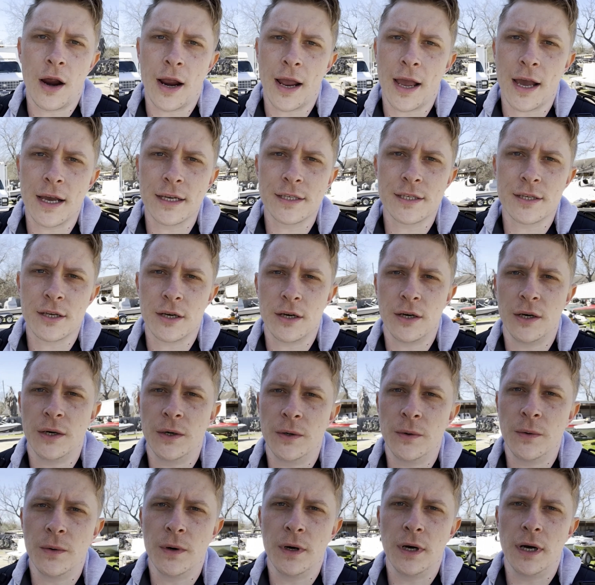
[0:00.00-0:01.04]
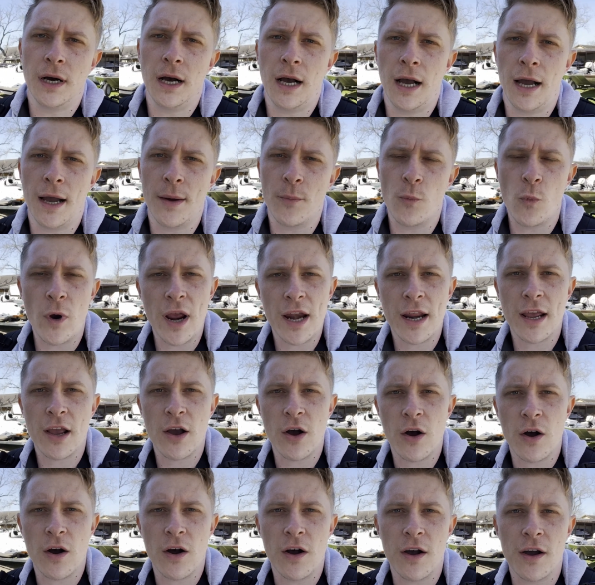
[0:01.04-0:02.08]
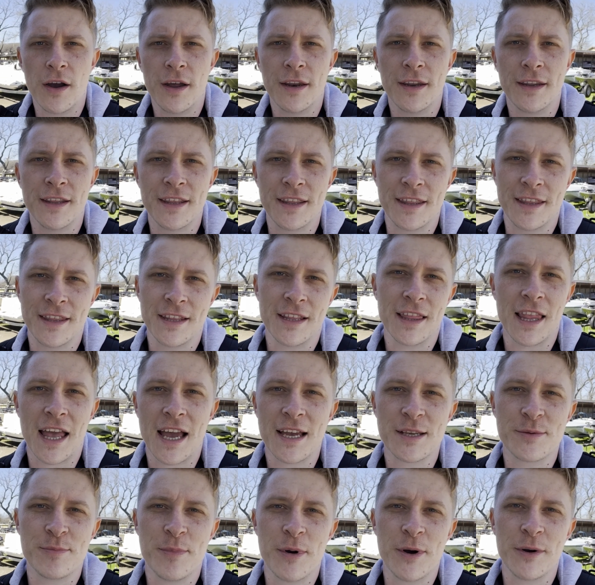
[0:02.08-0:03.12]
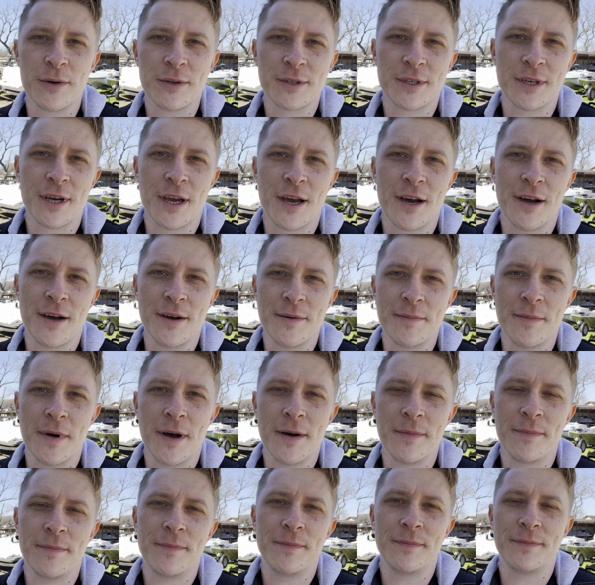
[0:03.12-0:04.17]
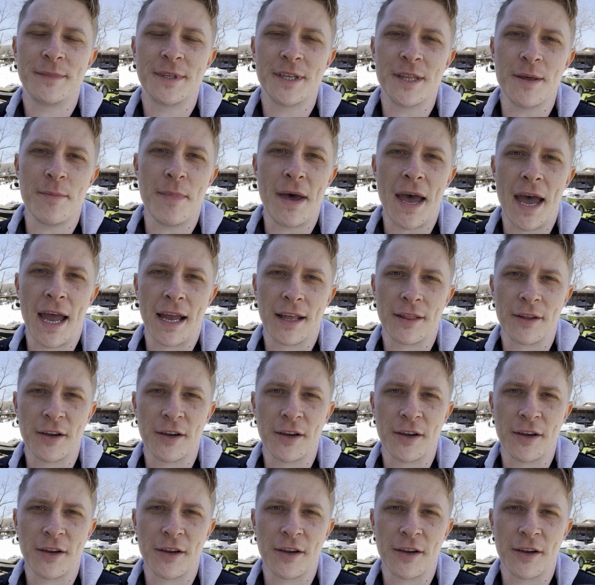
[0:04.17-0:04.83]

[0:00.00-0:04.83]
right, guys, so I'm waiting on the last boat to come up to the back.